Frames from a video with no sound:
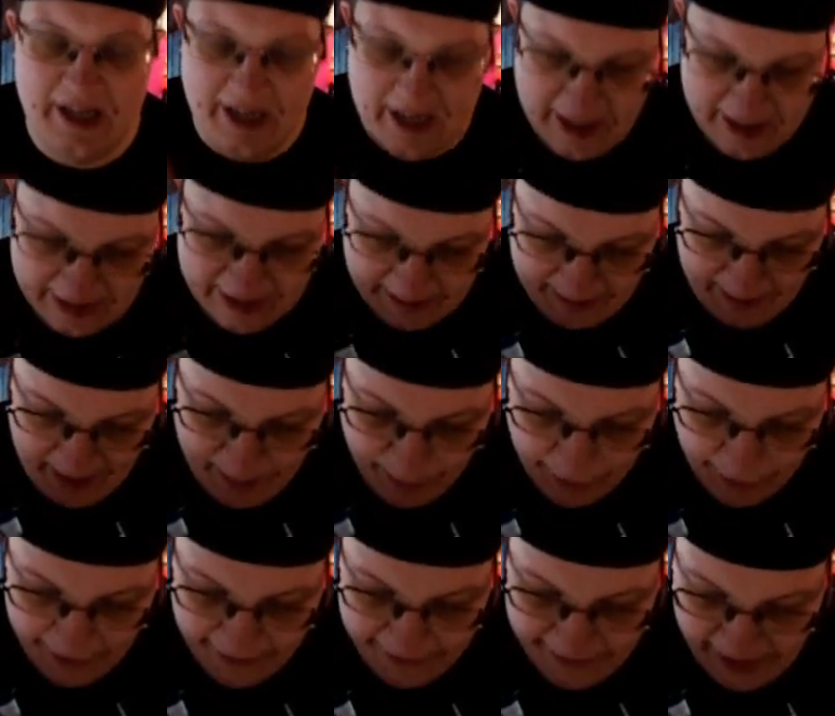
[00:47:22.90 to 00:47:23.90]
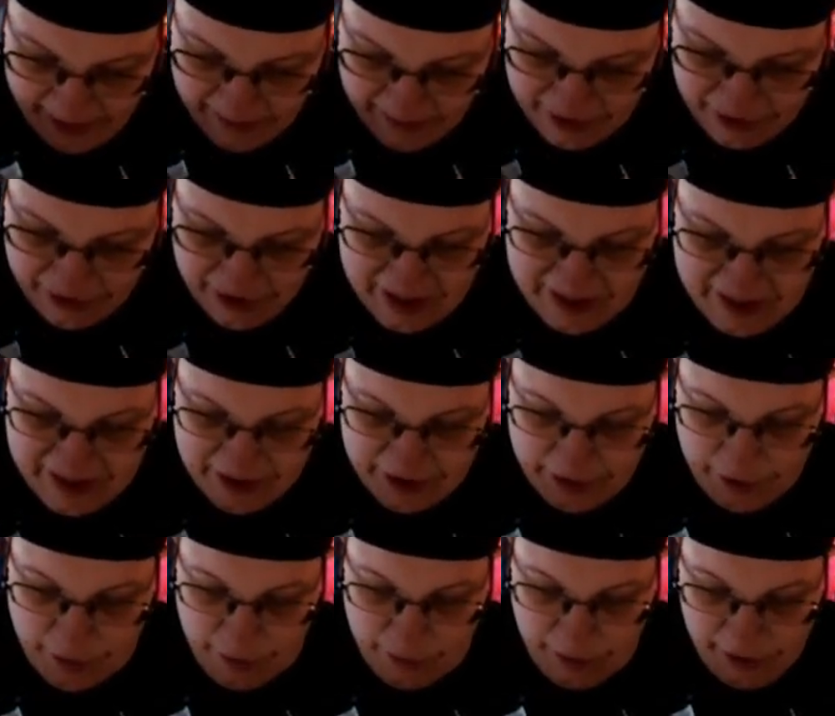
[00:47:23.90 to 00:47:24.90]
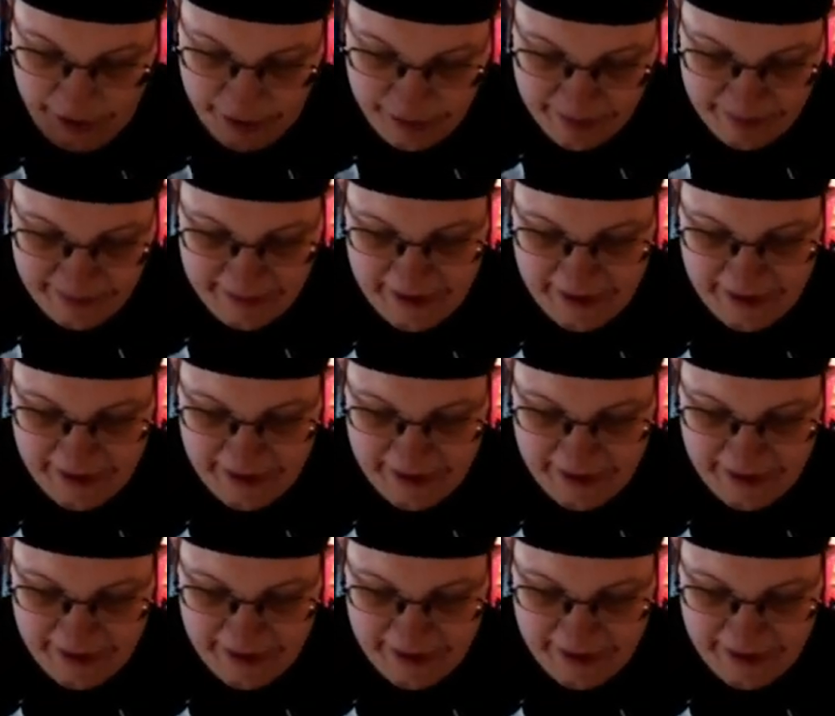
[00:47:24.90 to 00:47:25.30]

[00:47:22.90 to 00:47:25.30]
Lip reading: and my boyfriend was dressed as Olu.